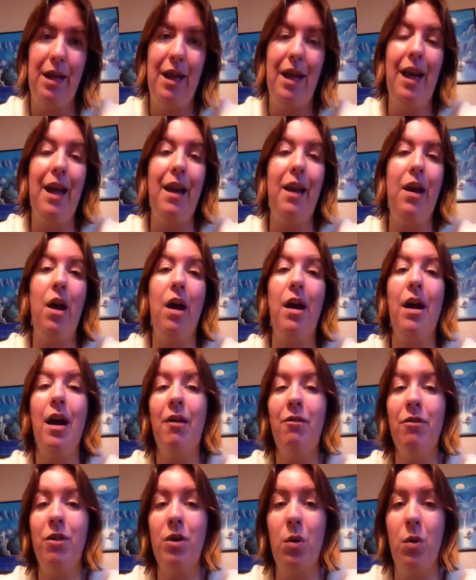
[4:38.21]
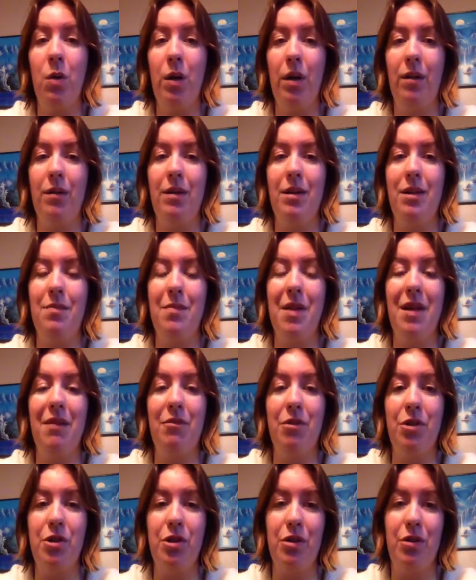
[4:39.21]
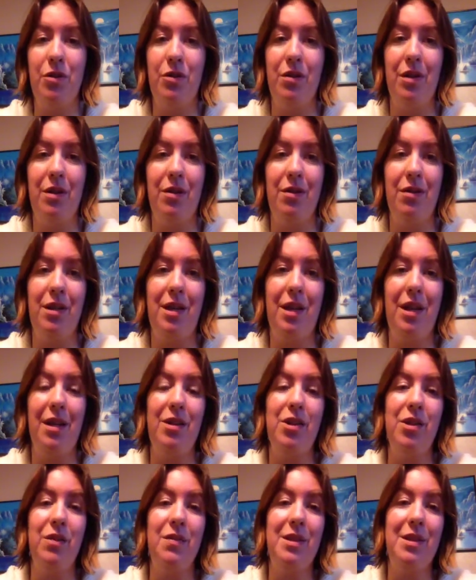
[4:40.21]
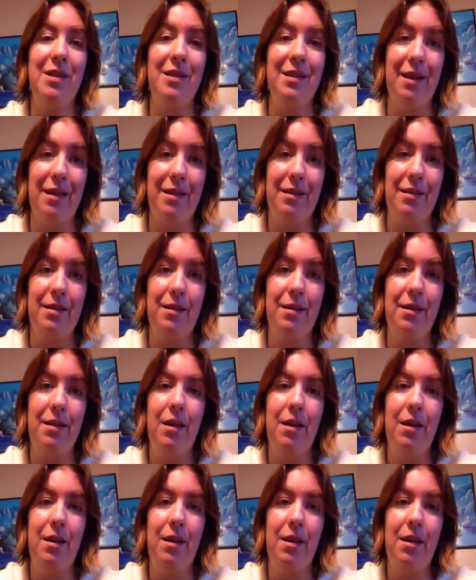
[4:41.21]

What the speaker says: and not every oil is made for children under the age of 6.